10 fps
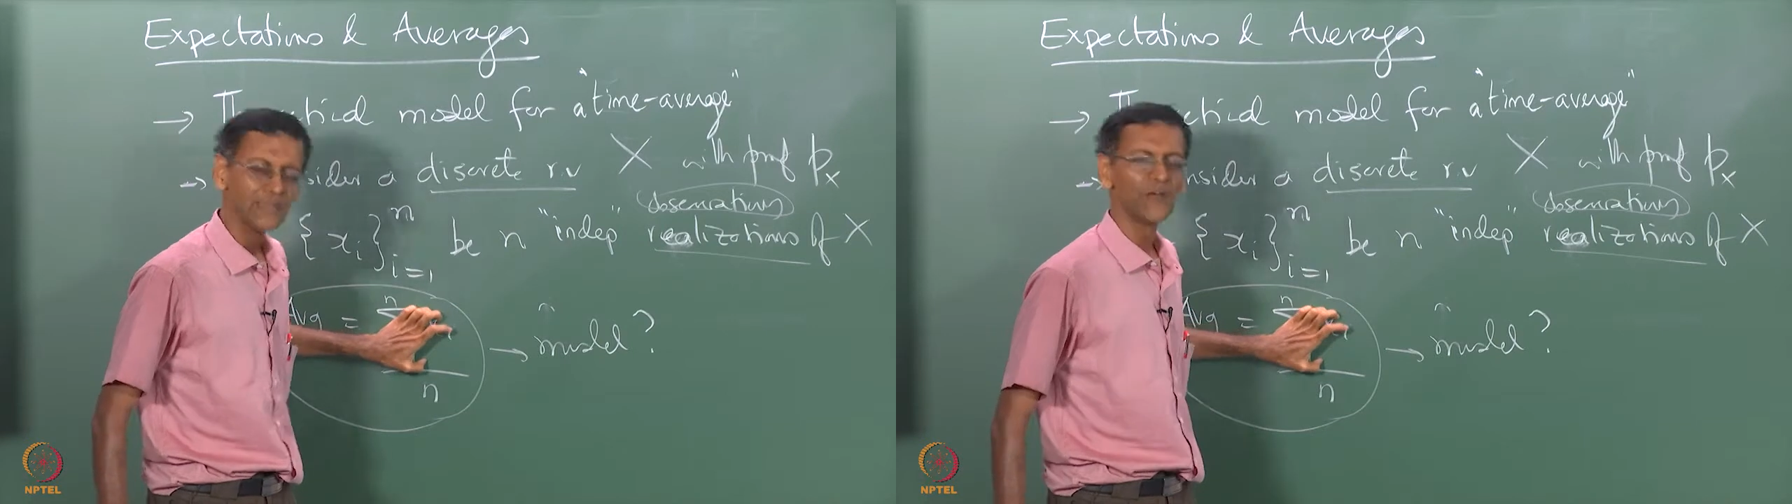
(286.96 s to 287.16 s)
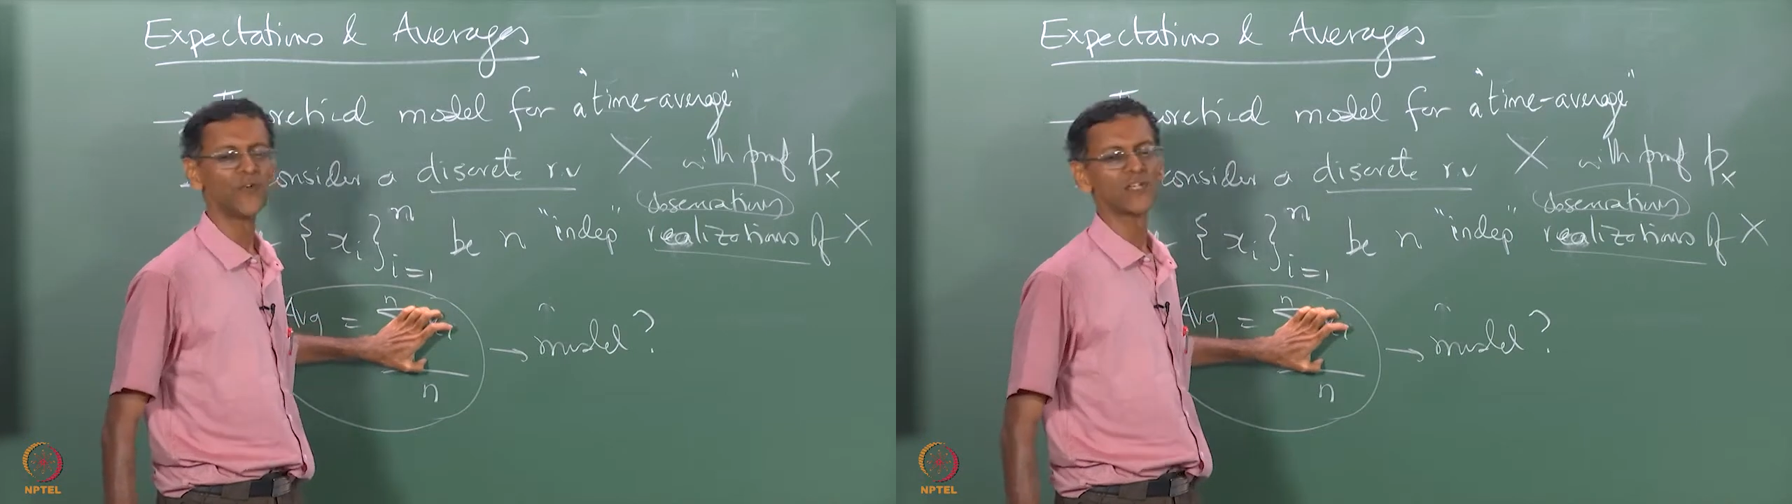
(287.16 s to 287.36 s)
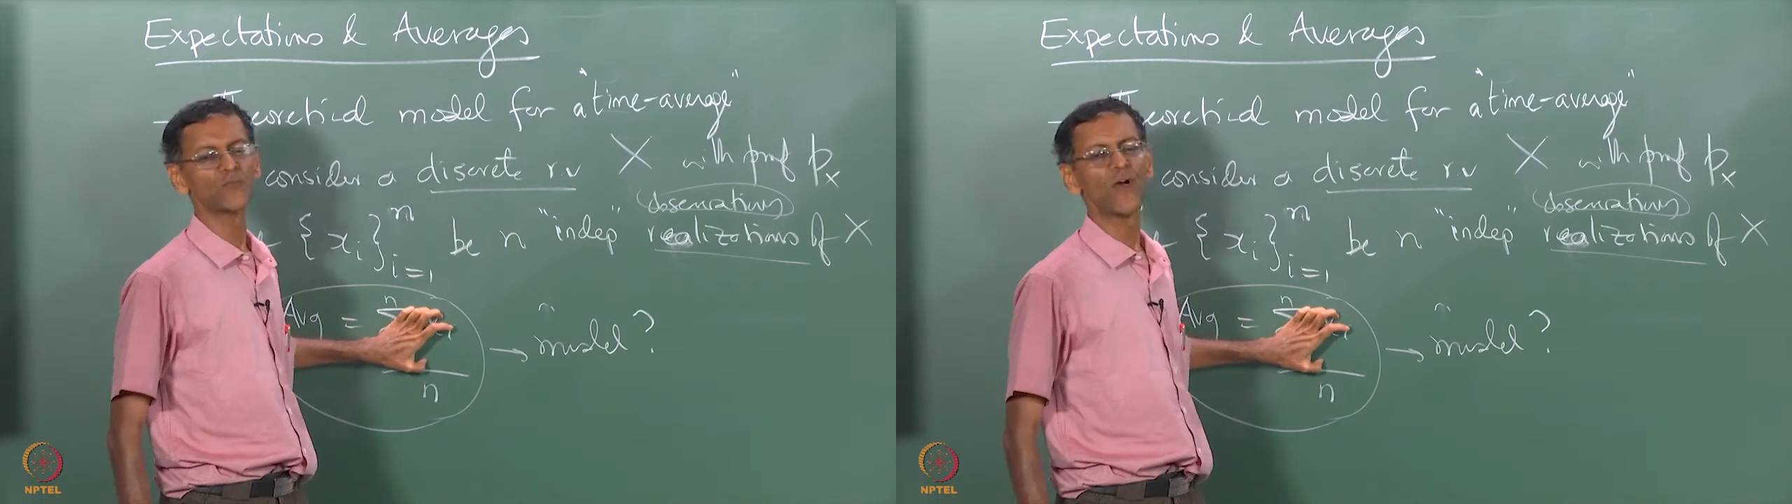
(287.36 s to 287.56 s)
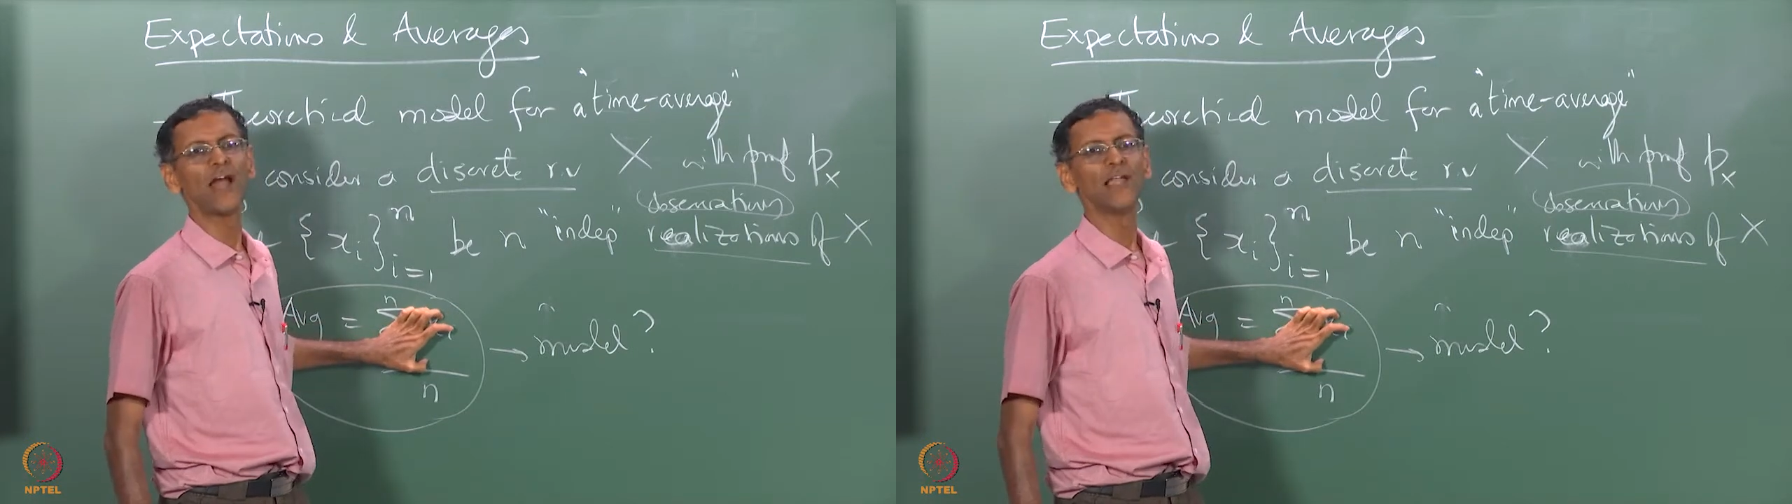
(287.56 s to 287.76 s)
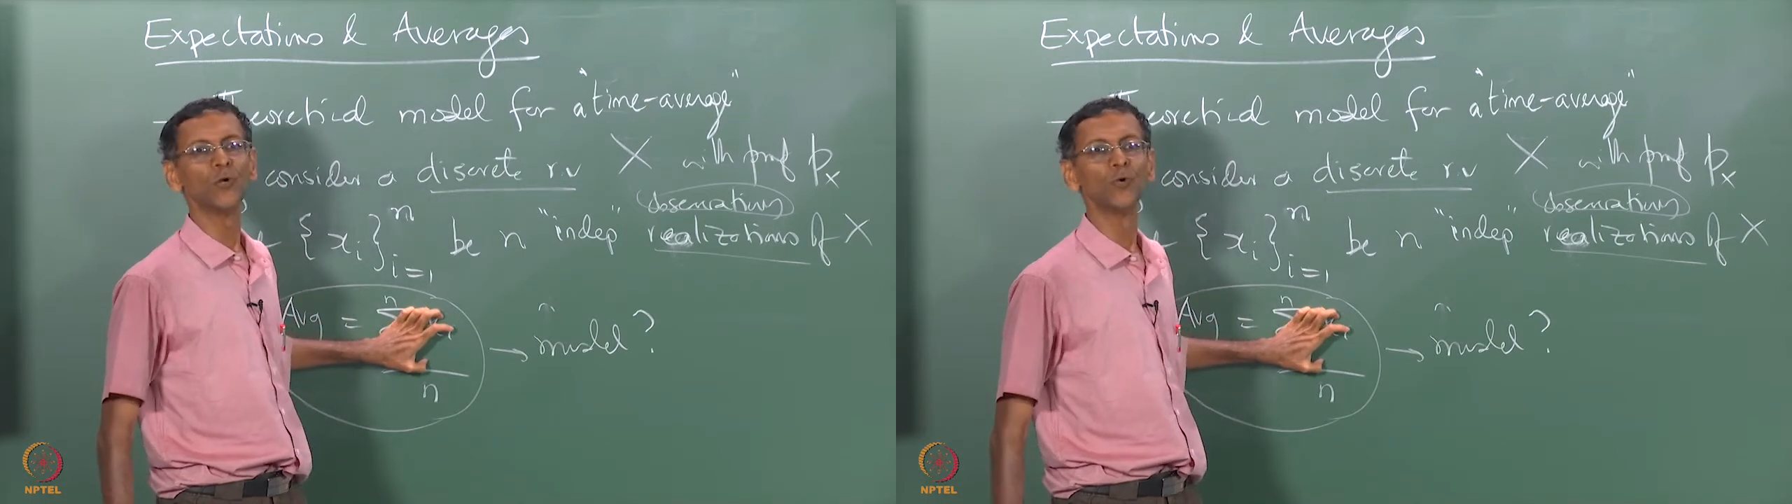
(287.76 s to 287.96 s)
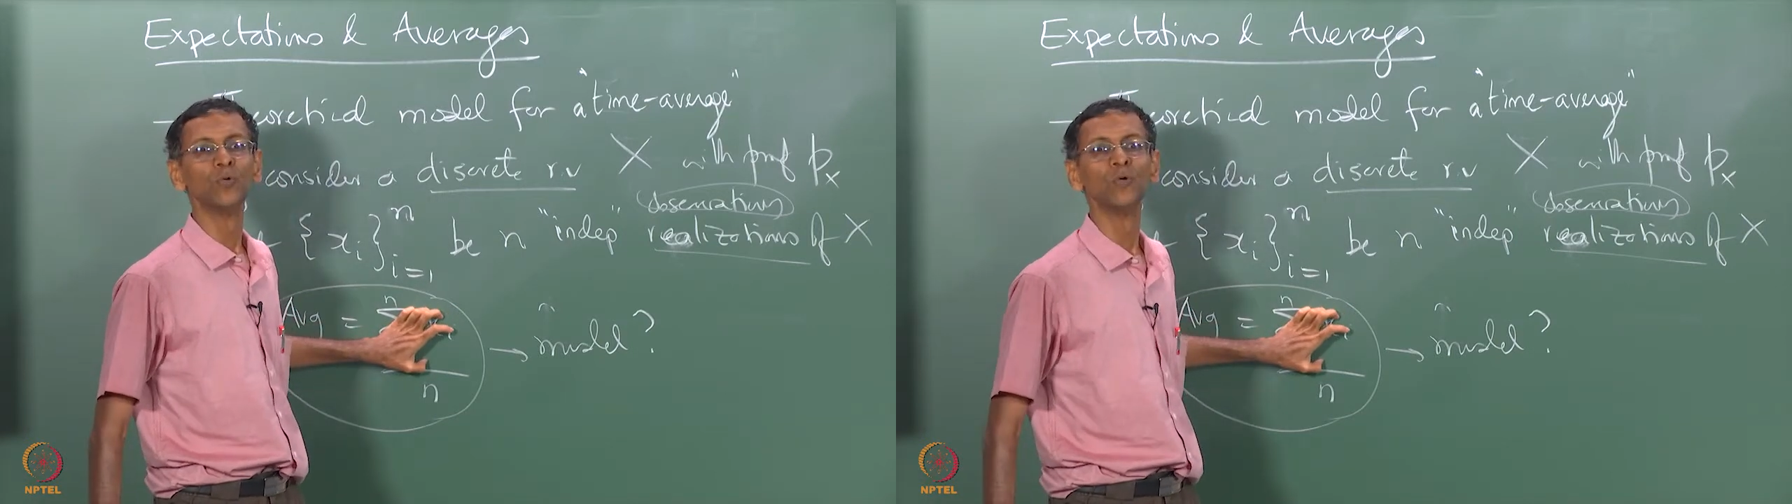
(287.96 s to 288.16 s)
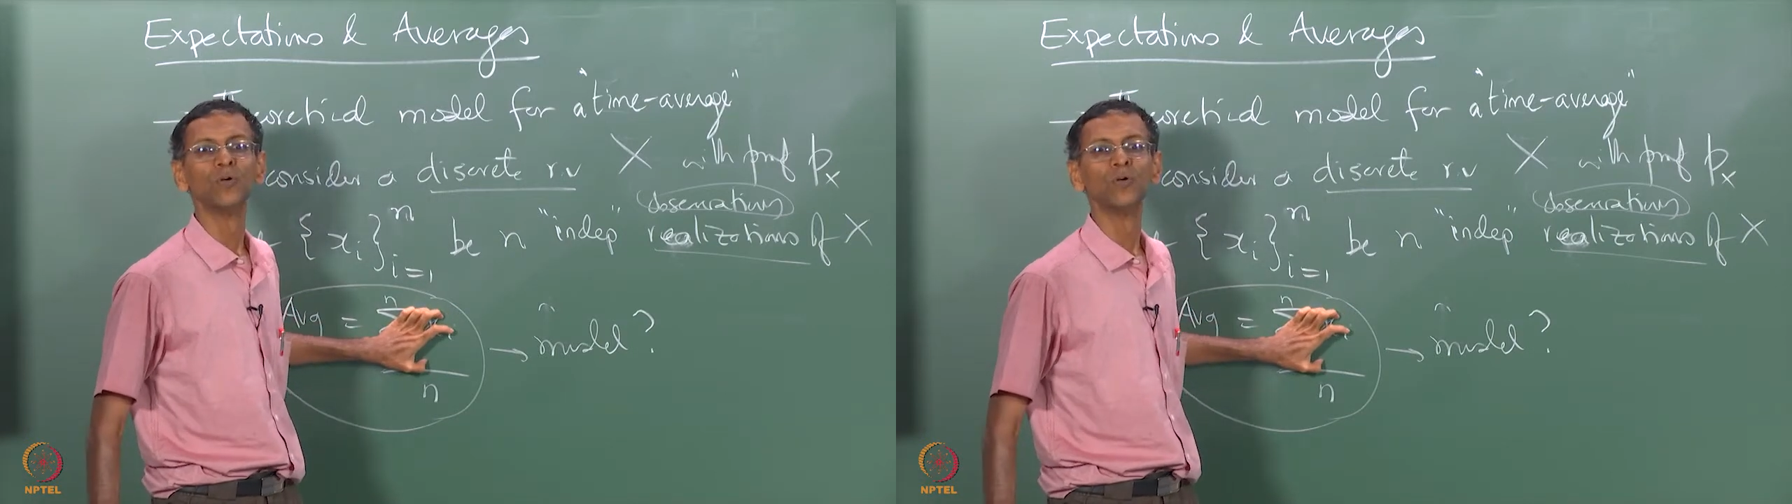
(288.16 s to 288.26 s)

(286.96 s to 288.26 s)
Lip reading: the first value